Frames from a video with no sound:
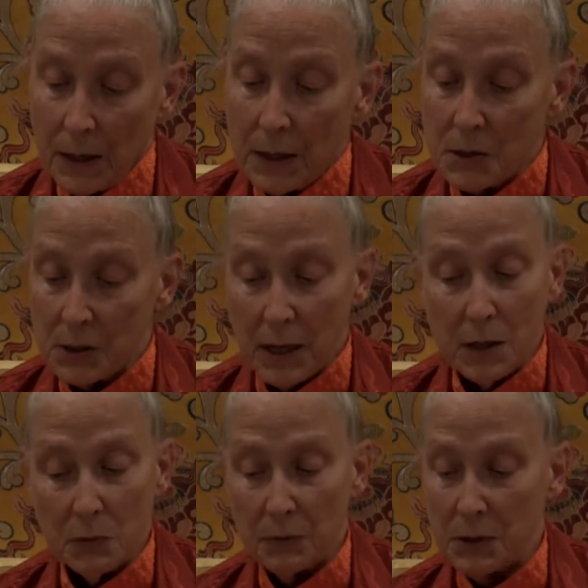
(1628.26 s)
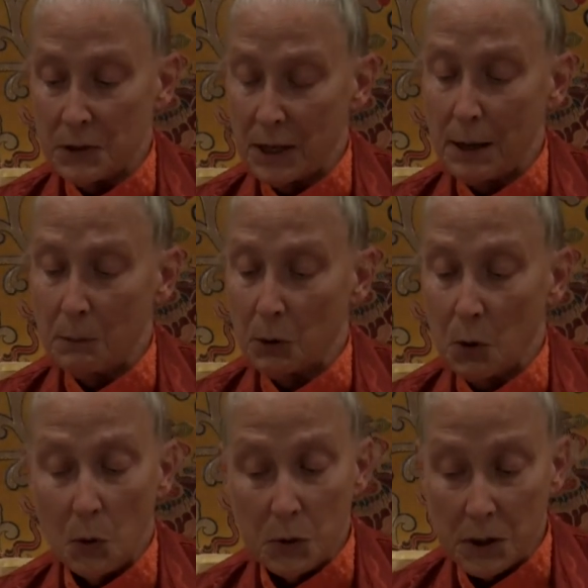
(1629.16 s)
His neighbor
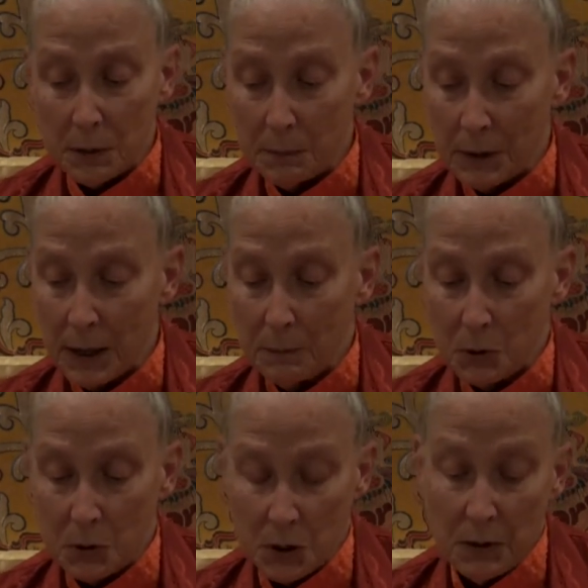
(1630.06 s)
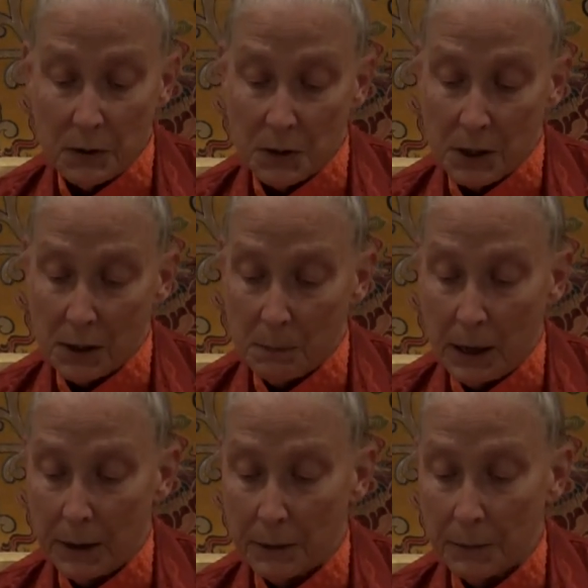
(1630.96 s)
Osip came to see the sick
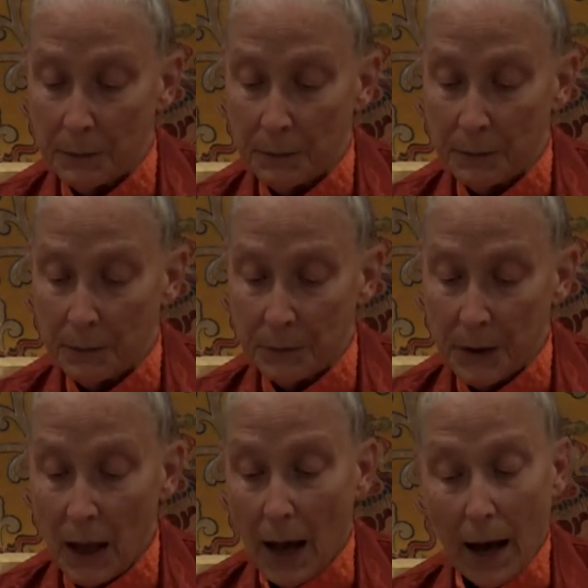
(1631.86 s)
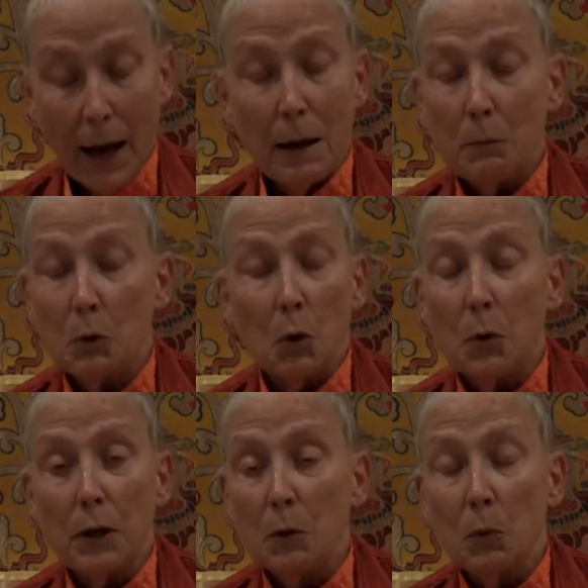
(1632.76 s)
man. "I am
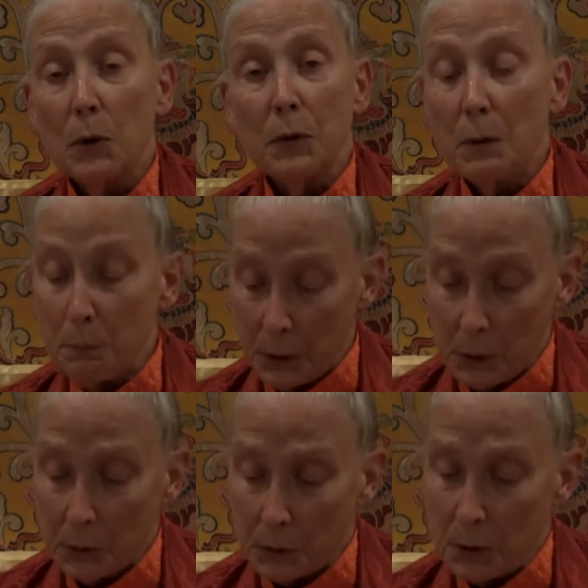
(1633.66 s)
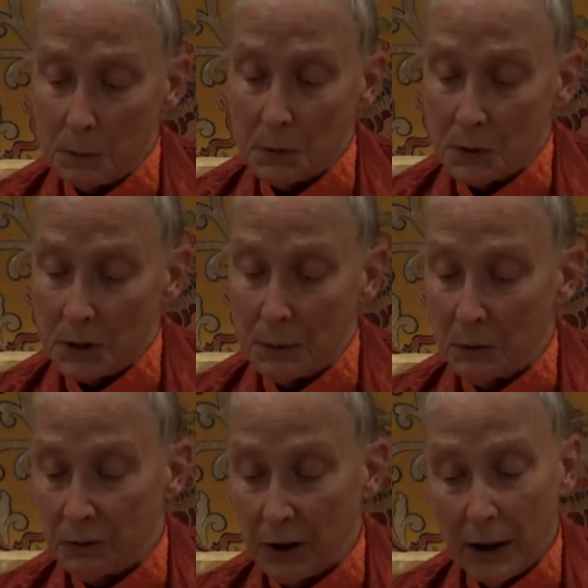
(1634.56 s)
going with the pilgrims,
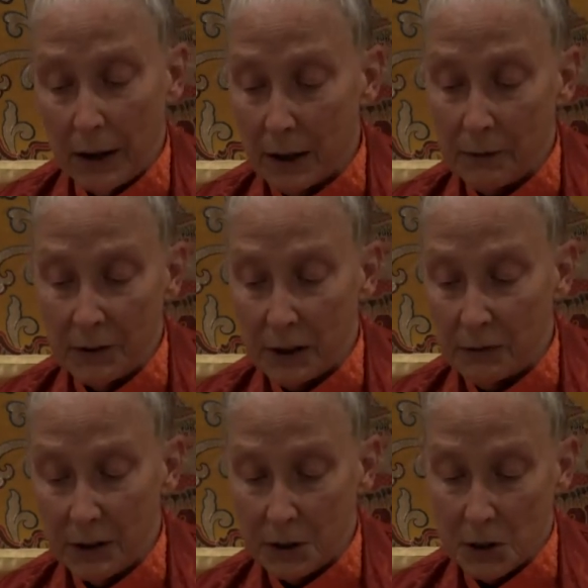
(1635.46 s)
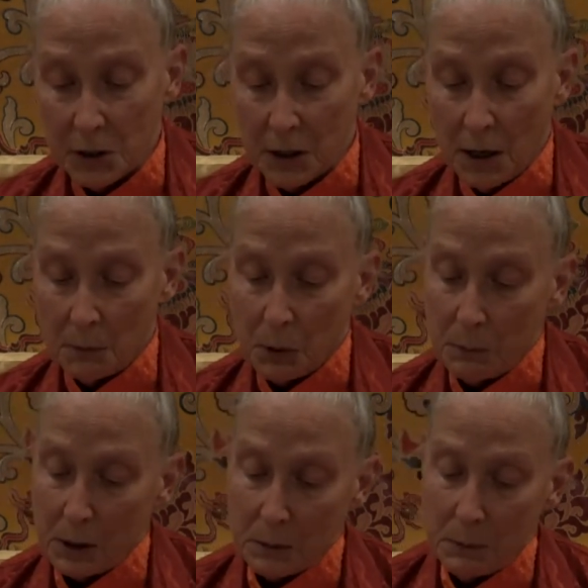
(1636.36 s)
Timofey Ivanovich.
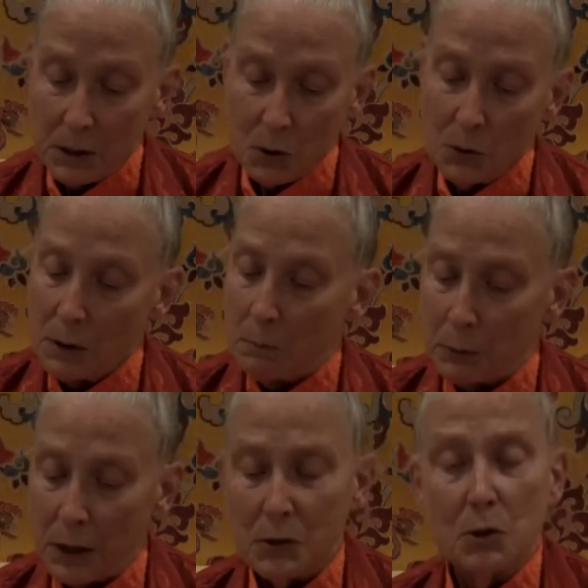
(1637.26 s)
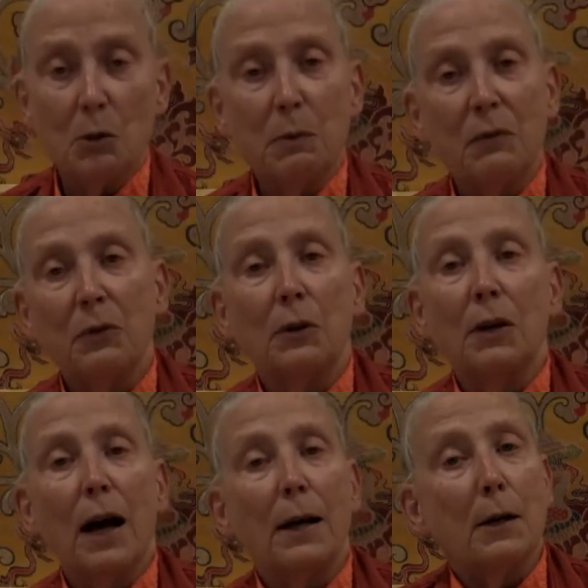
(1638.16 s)
Permit me to embrace you before
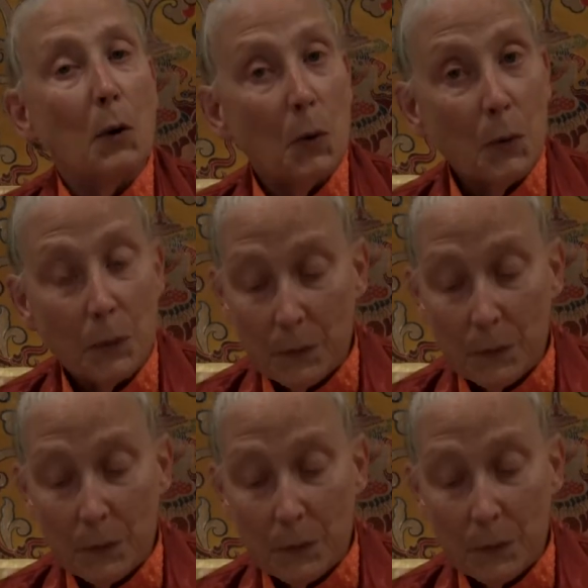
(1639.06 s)
I go."